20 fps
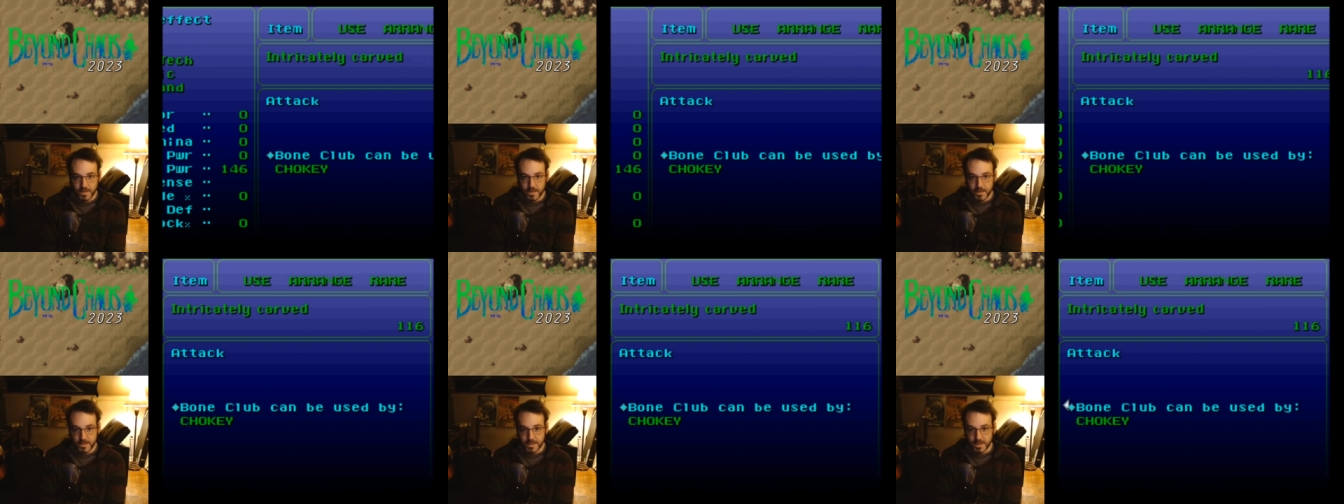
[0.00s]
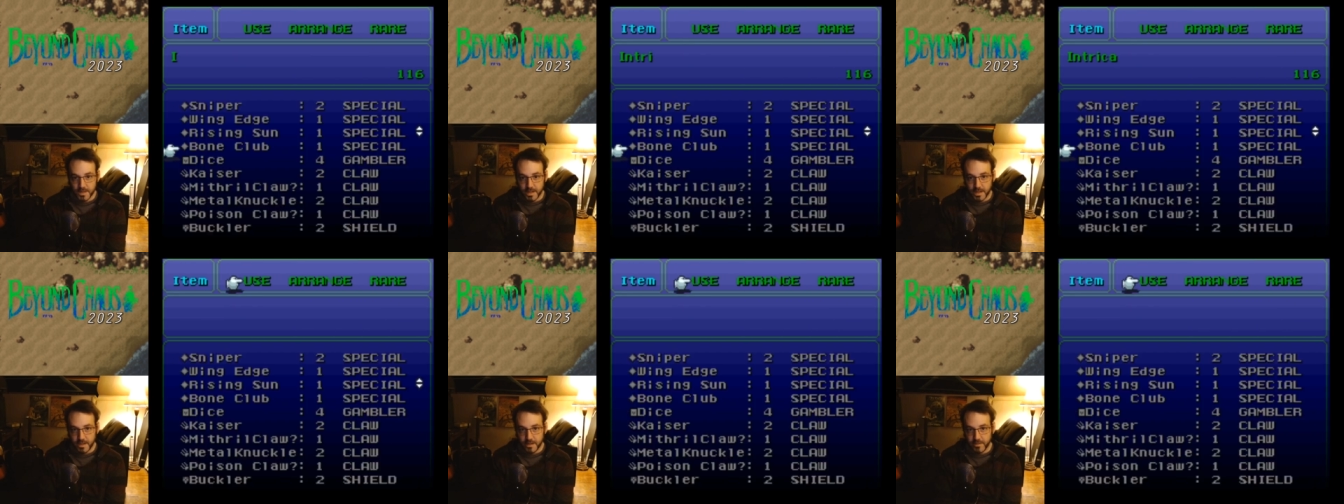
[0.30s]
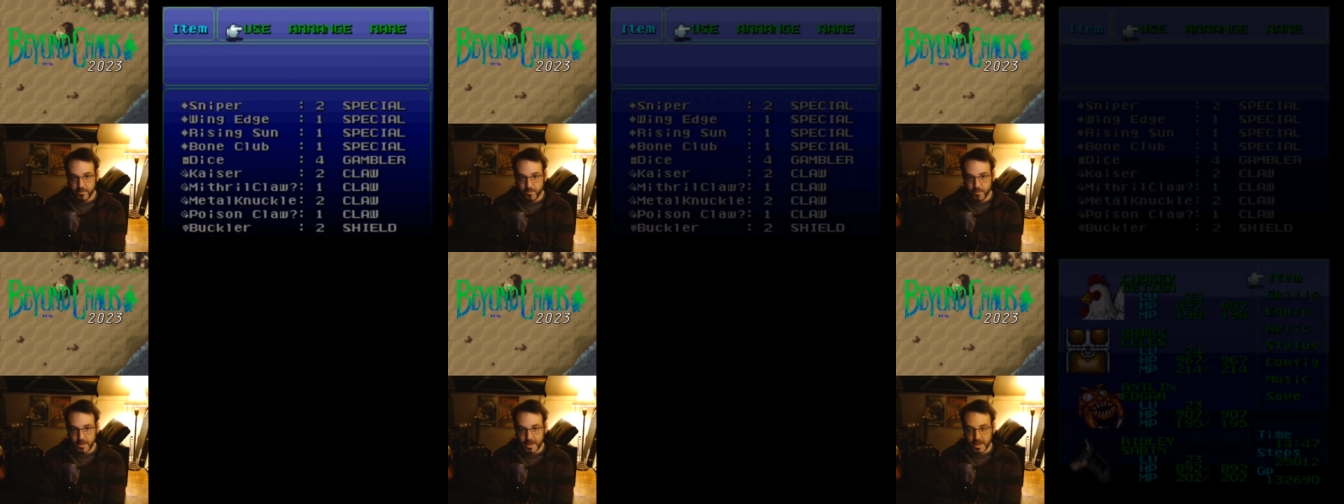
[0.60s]
Doesn't
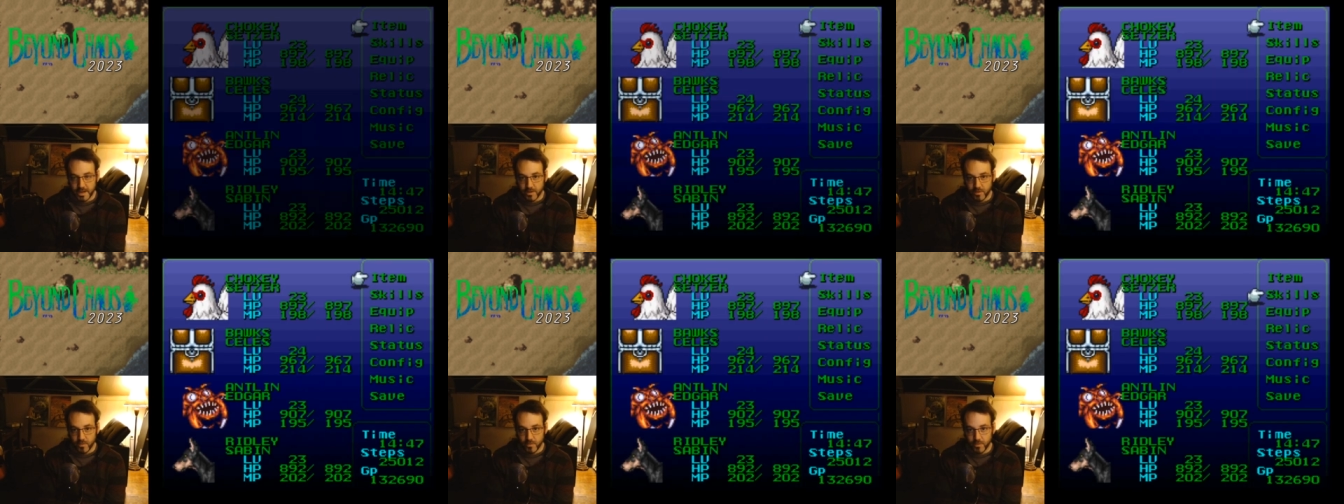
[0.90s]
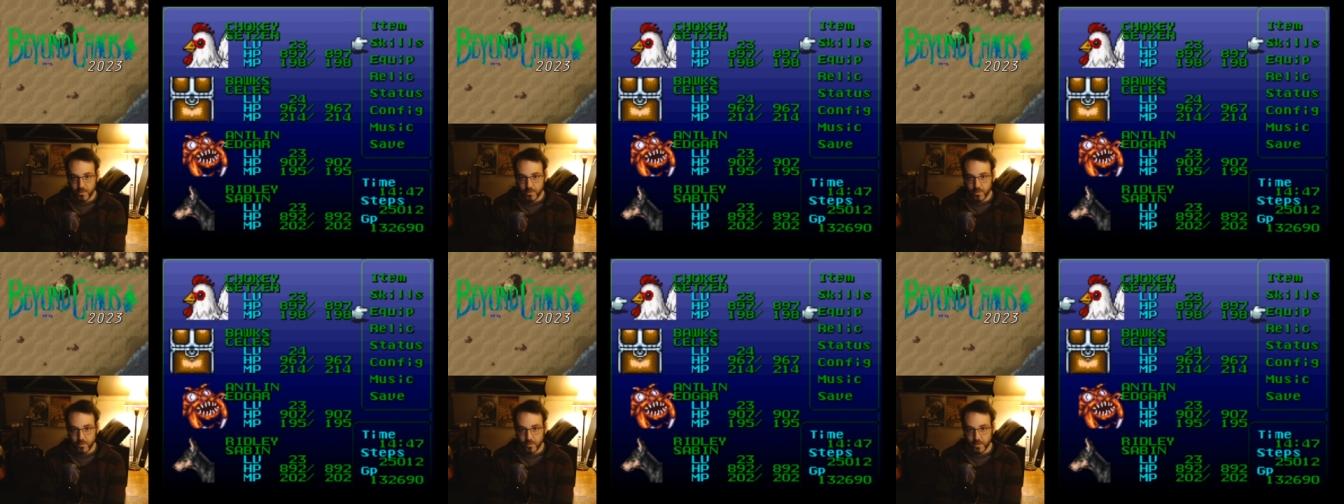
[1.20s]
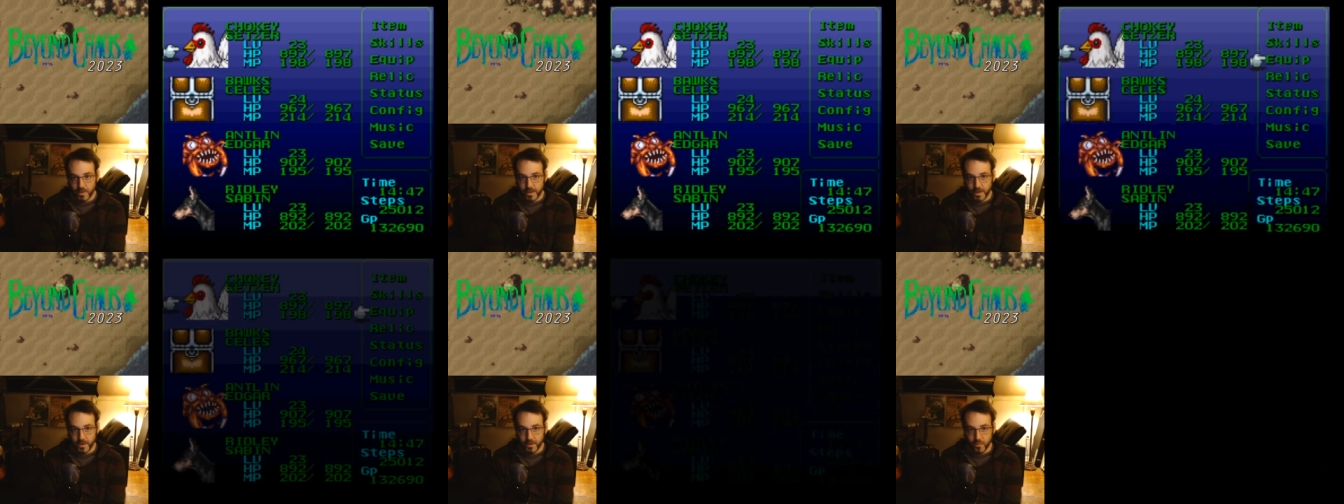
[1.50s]
have back
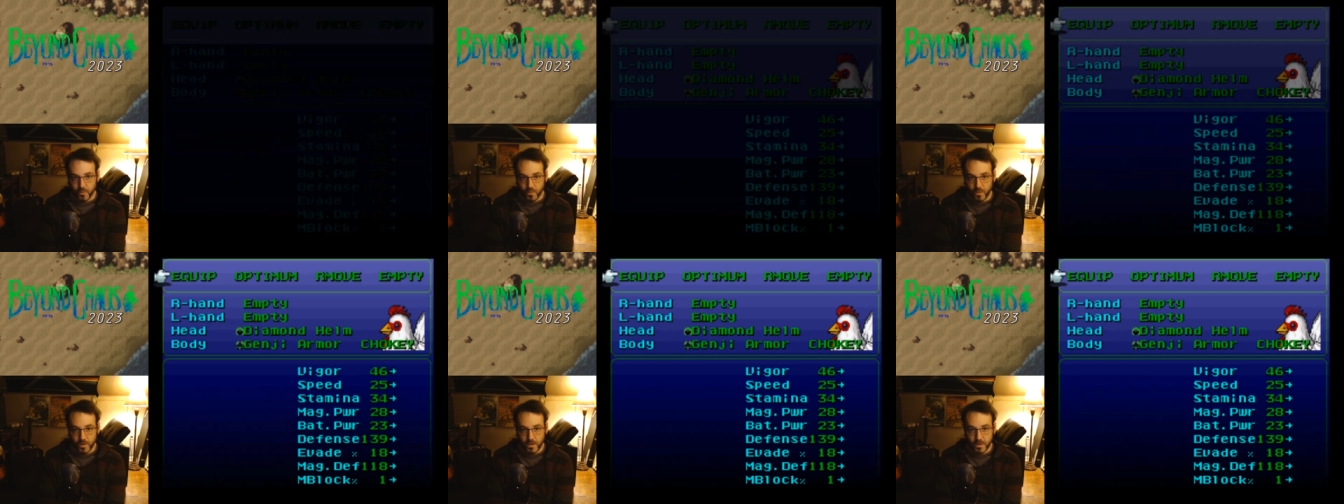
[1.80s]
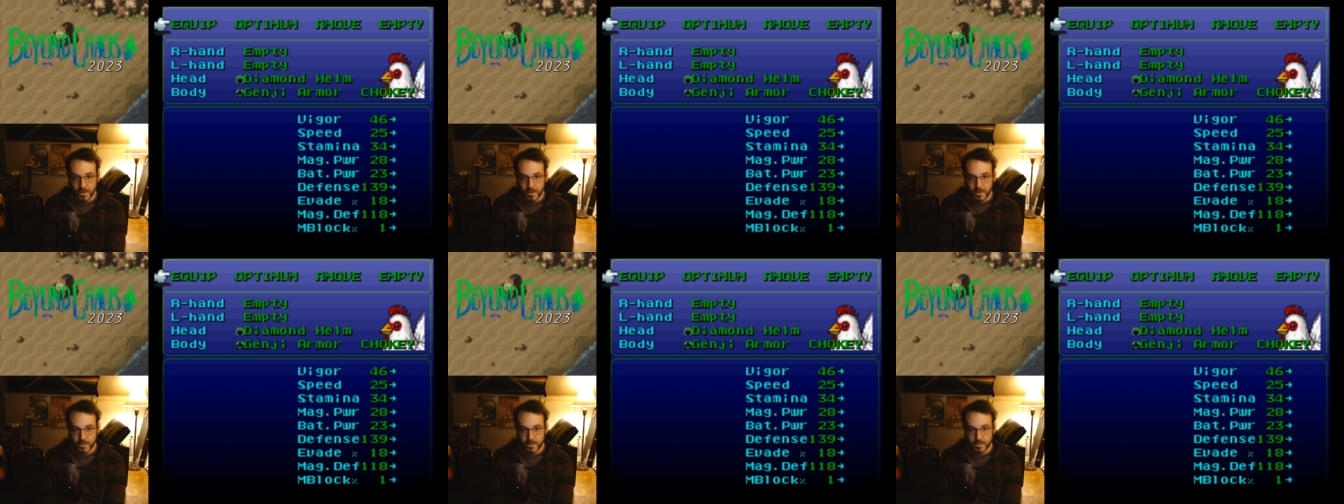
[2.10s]
row ignore.